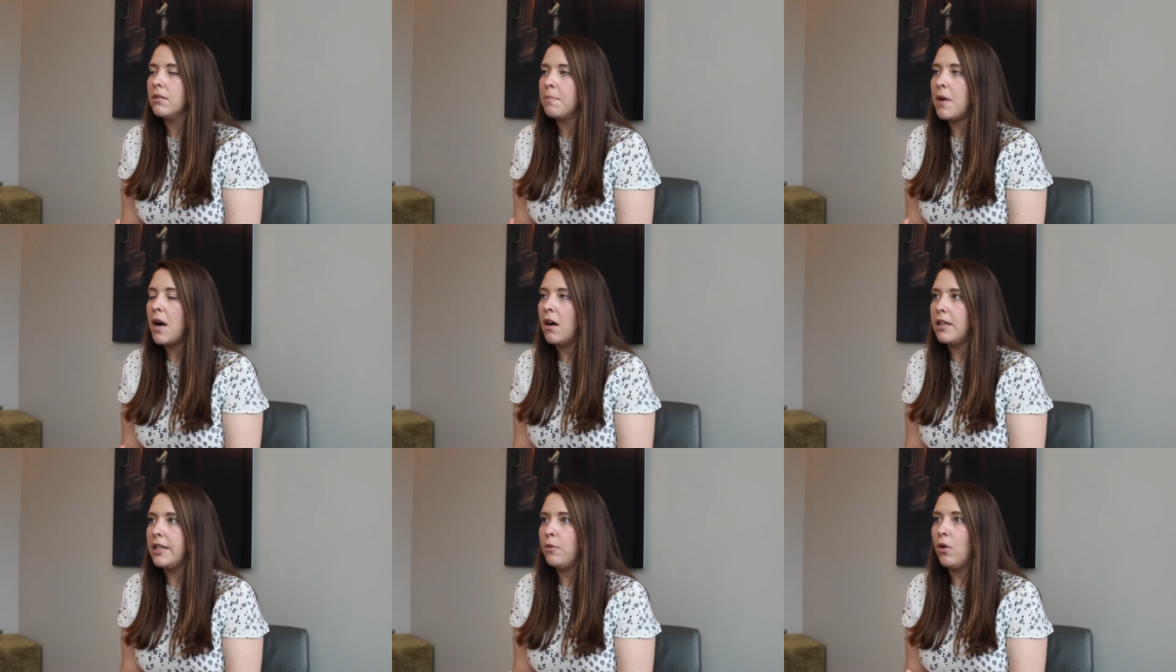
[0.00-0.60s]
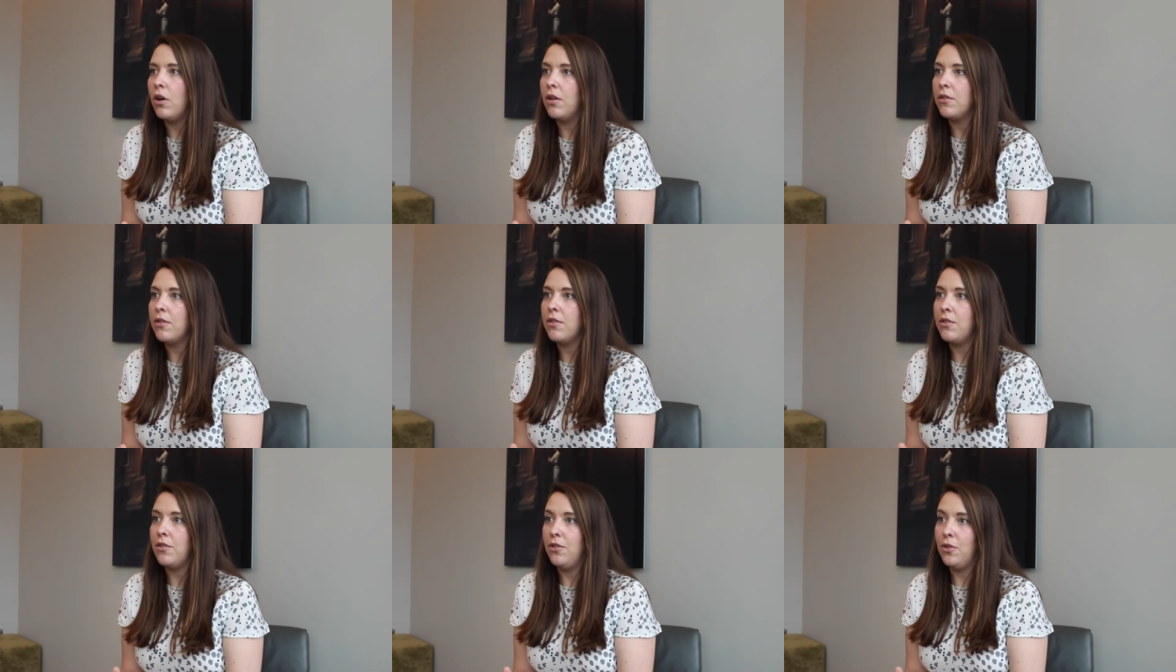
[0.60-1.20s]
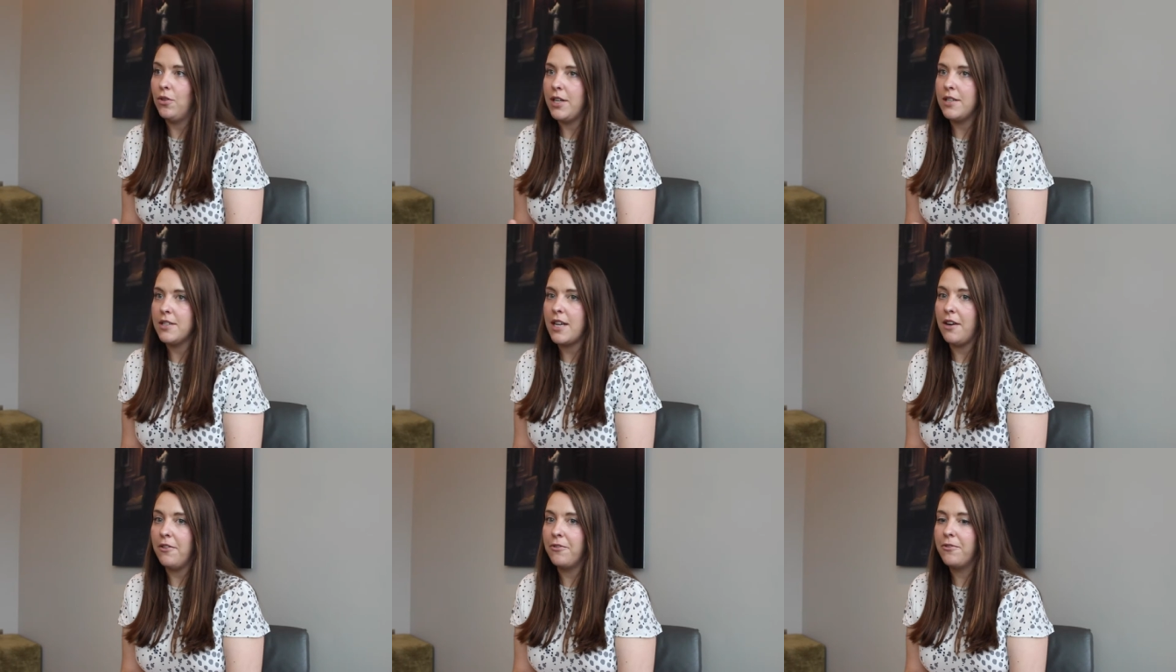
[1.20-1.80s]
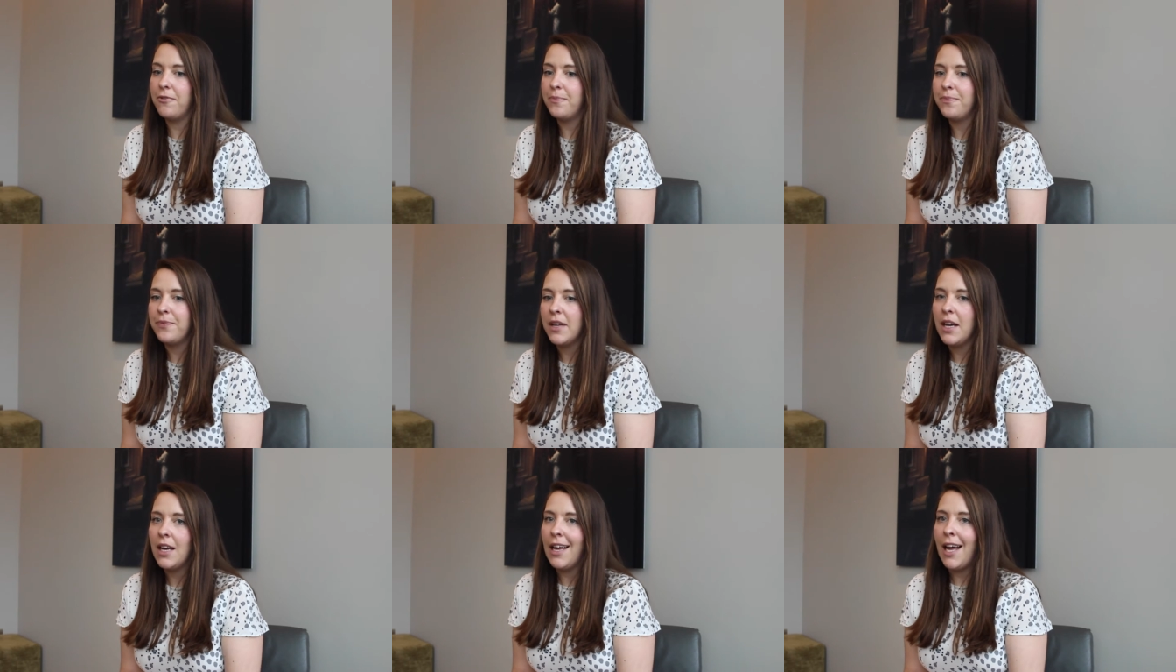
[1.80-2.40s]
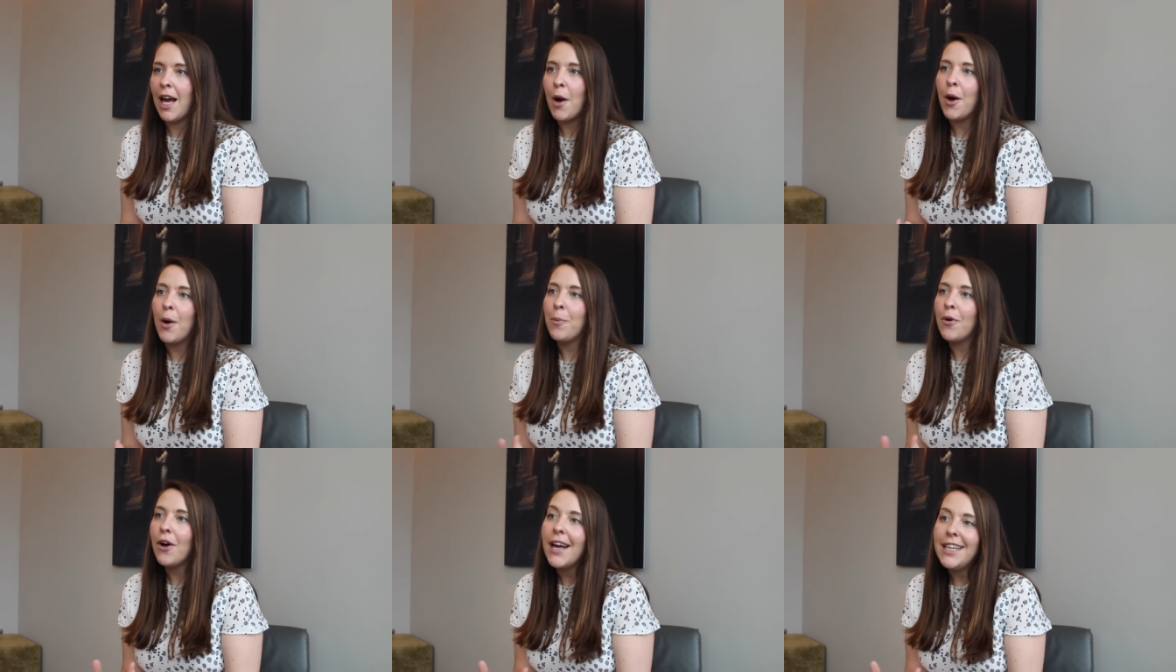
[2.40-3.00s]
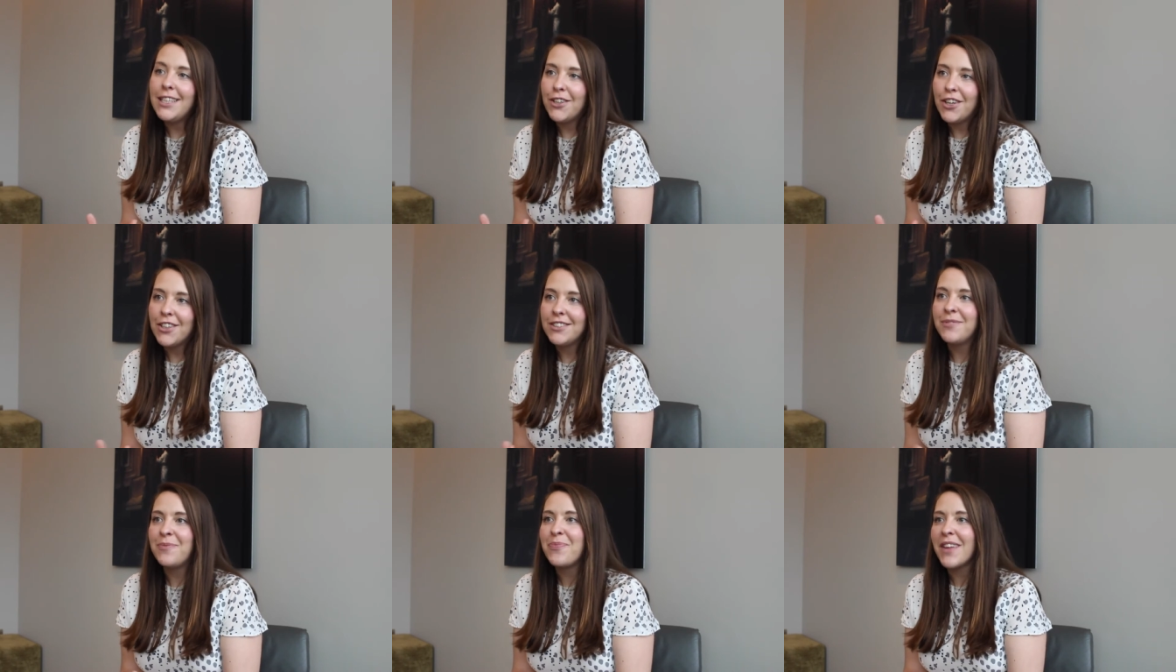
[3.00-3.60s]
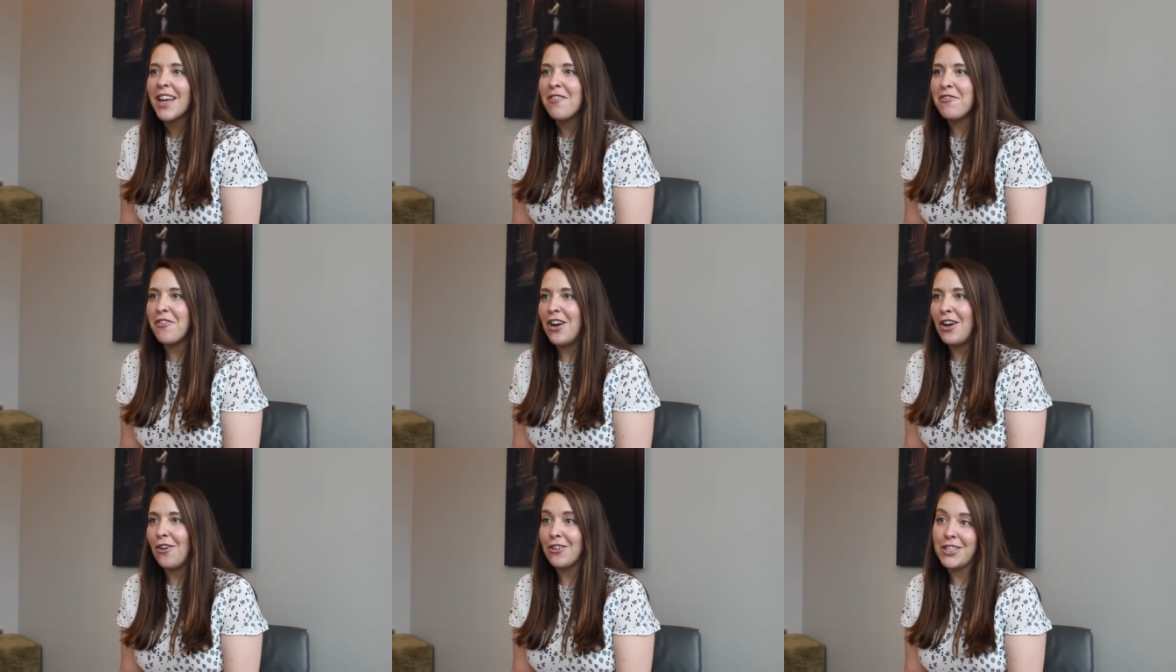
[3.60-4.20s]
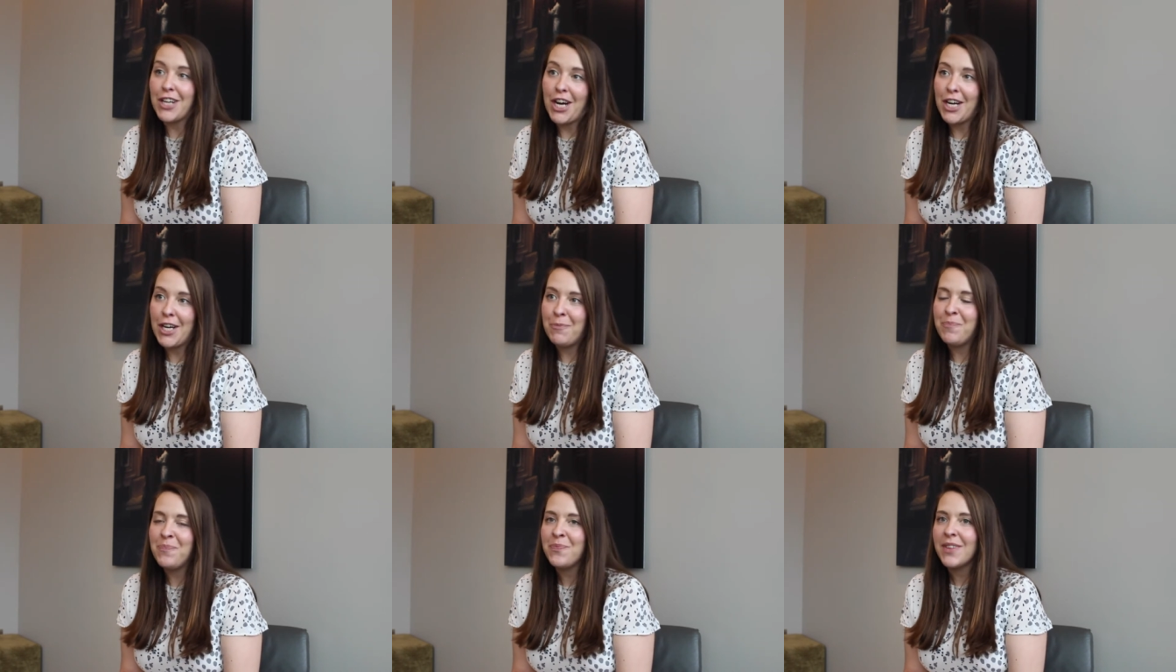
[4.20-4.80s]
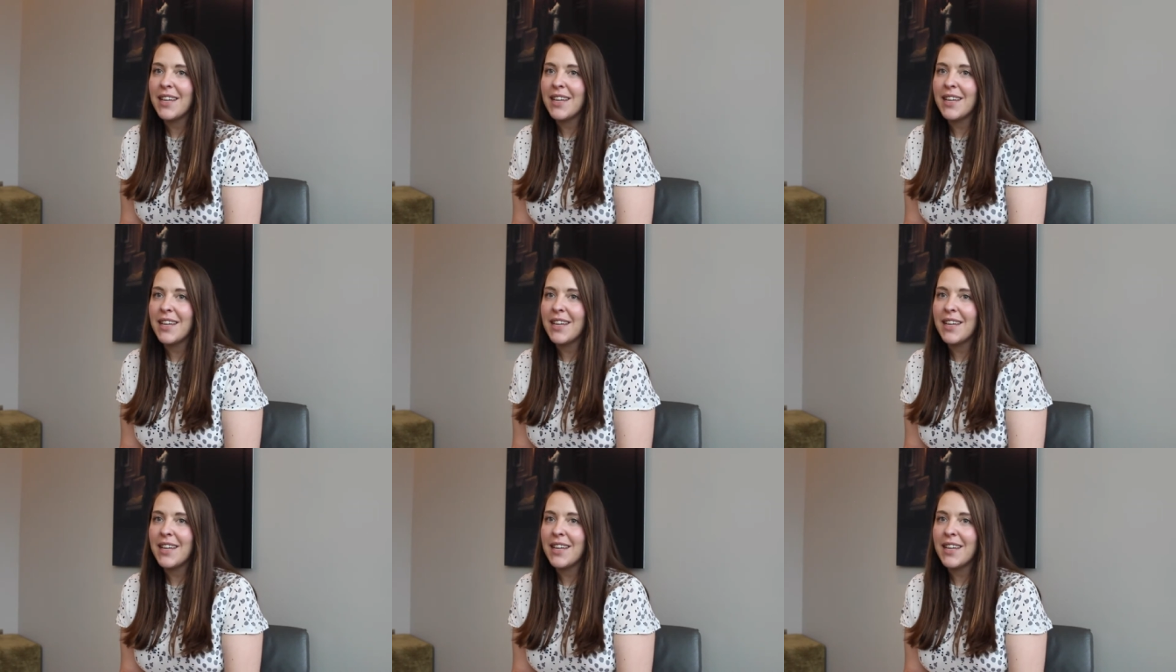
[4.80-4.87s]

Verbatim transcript: partly what lawyers have preyed on for a long time,